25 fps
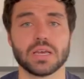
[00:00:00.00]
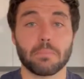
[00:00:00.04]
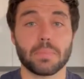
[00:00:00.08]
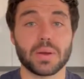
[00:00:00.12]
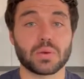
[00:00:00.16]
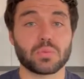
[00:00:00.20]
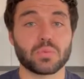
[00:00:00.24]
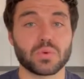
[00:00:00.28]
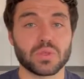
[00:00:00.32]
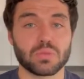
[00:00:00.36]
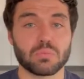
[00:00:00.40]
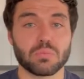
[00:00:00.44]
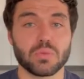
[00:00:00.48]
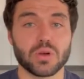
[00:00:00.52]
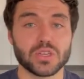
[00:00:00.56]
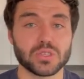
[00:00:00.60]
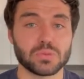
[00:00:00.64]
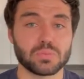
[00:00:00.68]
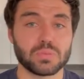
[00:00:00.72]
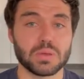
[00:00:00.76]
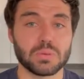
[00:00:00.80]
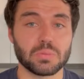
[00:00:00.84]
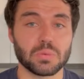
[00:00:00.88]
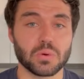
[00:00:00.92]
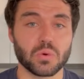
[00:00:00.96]
but with most
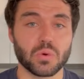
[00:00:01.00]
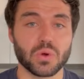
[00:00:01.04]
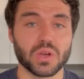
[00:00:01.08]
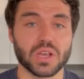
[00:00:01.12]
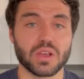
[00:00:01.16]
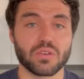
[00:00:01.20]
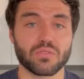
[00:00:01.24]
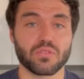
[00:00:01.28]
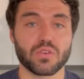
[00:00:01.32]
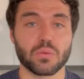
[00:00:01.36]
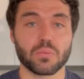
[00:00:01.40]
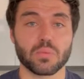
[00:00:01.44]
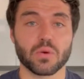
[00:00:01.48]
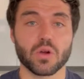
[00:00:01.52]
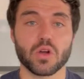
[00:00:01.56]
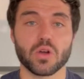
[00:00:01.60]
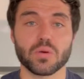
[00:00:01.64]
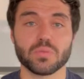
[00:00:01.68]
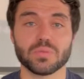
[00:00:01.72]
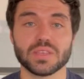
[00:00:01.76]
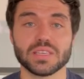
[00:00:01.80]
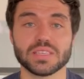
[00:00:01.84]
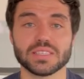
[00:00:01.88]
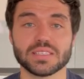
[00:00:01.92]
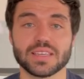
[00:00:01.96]
people working from home
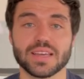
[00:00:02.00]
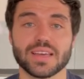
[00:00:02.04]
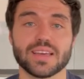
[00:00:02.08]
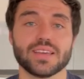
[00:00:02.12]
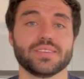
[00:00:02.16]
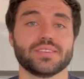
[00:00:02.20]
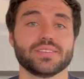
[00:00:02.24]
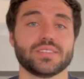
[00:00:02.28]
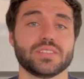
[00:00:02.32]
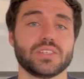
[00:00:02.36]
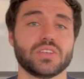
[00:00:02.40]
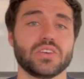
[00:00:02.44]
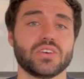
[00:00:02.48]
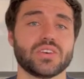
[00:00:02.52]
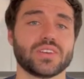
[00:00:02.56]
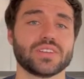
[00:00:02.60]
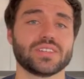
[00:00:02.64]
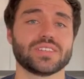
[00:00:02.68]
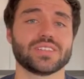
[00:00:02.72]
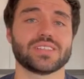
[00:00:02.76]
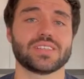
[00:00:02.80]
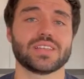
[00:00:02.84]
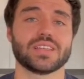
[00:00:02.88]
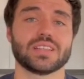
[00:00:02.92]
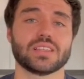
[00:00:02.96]
these days, you can
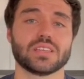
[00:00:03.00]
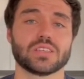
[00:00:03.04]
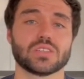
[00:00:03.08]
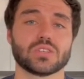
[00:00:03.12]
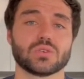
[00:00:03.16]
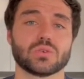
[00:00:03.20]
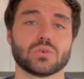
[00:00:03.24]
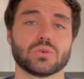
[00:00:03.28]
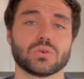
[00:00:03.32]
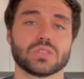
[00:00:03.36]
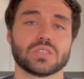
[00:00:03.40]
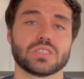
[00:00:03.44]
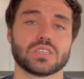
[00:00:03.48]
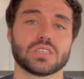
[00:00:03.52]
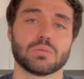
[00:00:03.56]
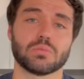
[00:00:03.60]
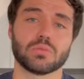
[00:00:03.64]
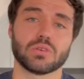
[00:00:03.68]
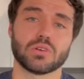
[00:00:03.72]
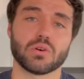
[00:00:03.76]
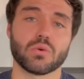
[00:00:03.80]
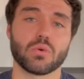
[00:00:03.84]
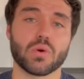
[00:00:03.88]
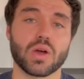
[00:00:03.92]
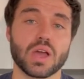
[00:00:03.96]
just let the sauce
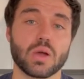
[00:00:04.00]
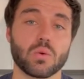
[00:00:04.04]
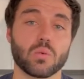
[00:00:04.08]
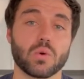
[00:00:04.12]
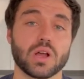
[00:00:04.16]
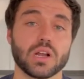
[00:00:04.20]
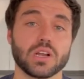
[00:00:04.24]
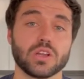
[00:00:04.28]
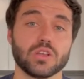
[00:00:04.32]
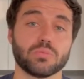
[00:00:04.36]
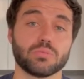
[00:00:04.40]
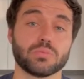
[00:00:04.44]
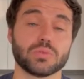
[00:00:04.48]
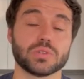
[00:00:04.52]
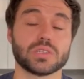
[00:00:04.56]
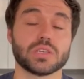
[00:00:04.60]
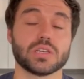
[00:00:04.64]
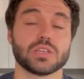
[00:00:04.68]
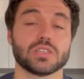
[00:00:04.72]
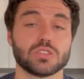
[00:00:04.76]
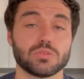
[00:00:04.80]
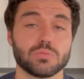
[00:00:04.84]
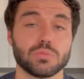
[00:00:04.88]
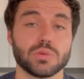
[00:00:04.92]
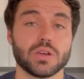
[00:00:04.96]
simmer away while you
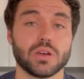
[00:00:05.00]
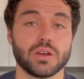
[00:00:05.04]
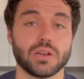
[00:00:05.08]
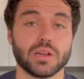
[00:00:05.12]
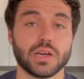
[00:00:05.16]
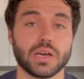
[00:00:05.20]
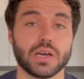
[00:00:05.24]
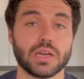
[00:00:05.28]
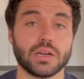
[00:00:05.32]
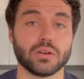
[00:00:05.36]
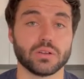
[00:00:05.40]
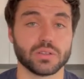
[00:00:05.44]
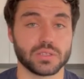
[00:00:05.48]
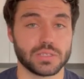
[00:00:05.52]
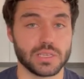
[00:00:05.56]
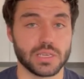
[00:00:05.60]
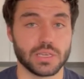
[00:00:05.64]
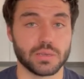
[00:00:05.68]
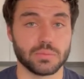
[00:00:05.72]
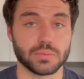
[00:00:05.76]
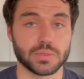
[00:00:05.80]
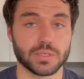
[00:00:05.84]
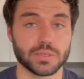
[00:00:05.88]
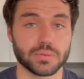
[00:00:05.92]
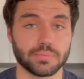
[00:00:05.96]
pretend to be online on
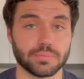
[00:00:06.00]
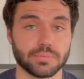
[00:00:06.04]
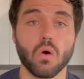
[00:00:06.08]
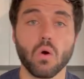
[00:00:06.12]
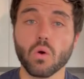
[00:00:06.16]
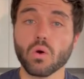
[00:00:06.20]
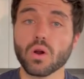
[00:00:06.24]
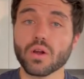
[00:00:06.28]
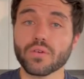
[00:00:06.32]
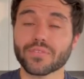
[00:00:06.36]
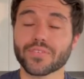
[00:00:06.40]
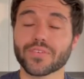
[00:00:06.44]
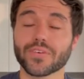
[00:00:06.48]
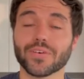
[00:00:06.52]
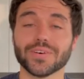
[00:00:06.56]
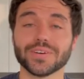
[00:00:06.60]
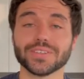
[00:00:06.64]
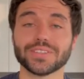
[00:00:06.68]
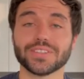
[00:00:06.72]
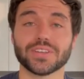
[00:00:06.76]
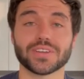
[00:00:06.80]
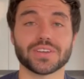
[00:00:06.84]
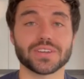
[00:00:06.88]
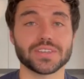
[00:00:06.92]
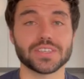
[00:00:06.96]
Teams. Or of
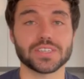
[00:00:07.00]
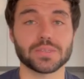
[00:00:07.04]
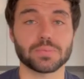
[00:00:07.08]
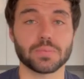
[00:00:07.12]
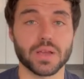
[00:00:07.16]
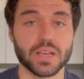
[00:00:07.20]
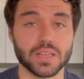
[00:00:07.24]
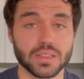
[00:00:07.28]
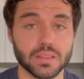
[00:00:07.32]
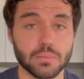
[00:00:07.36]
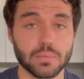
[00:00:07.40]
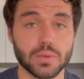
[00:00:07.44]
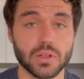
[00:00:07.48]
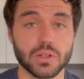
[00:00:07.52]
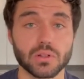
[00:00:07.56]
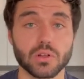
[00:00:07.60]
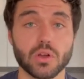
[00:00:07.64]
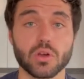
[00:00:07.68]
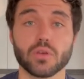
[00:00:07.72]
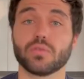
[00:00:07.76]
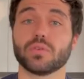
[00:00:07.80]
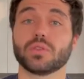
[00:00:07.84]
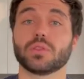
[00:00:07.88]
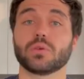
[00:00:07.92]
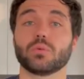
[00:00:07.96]
course, you can just make the meal
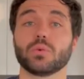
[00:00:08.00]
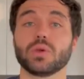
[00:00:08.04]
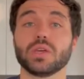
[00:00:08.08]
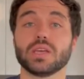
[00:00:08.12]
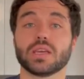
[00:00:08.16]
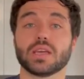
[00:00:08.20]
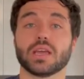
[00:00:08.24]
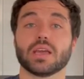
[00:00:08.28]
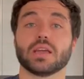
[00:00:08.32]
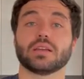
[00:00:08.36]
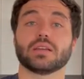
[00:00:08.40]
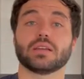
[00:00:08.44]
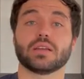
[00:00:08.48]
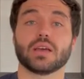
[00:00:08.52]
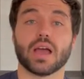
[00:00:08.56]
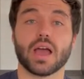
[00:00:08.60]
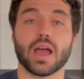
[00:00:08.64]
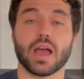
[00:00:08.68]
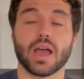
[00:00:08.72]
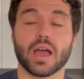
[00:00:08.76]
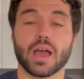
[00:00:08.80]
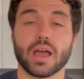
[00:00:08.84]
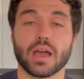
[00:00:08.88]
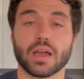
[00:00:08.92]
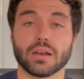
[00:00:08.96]
over the weekend
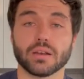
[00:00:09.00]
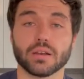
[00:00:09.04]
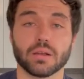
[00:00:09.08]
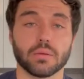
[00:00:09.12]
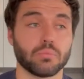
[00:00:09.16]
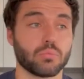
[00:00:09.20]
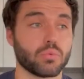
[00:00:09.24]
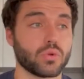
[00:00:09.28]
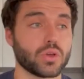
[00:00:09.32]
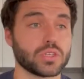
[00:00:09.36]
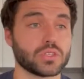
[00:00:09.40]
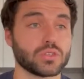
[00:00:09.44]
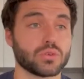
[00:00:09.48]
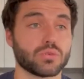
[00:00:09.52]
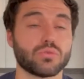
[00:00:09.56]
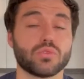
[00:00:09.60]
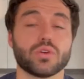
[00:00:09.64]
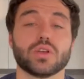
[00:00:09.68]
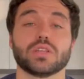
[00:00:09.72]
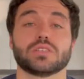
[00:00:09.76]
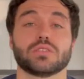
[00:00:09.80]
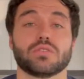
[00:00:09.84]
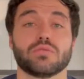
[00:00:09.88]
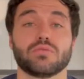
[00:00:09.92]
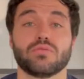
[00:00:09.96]
and impress your
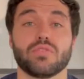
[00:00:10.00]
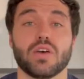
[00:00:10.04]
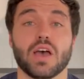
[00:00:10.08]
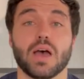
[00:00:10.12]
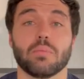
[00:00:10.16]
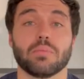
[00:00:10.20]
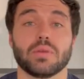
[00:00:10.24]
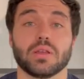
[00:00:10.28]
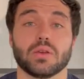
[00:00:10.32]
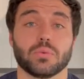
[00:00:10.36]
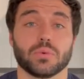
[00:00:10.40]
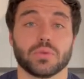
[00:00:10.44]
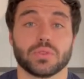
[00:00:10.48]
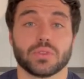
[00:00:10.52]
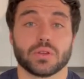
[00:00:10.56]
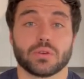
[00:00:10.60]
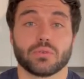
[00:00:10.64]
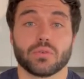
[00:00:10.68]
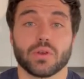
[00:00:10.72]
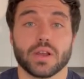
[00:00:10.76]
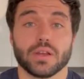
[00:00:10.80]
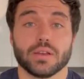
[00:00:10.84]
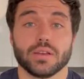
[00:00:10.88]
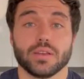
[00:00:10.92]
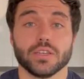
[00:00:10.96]
friends and family with the
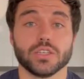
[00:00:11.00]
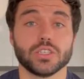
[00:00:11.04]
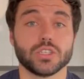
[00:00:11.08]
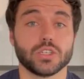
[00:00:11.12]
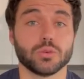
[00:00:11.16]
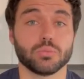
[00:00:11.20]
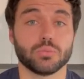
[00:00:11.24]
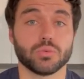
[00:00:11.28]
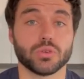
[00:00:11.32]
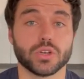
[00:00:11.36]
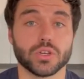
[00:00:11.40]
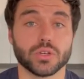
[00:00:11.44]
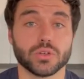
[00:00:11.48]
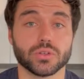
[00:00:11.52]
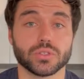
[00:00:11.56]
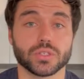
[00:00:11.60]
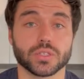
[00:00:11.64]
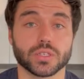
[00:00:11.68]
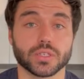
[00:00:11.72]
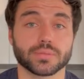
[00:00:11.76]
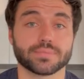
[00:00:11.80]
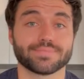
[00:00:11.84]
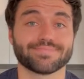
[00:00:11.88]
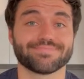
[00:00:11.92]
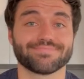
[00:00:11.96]
great dish you're
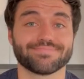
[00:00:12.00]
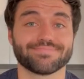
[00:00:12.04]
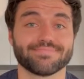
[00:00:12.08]
producing.